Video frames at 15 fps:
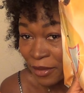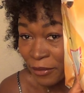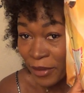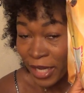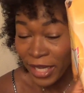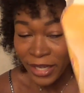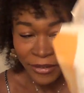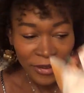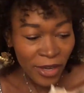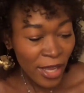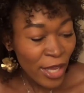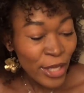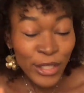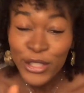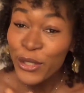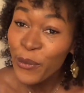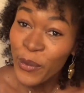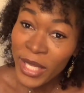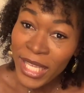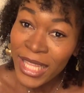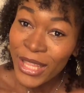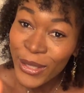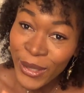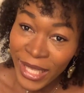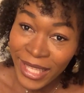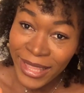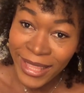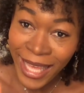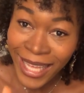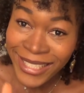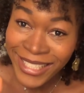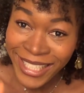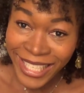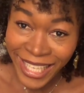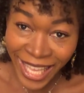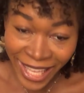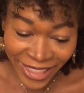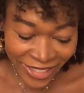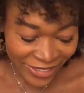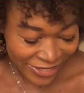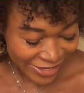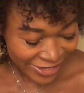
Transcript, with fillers: it right here. So we can look at that together.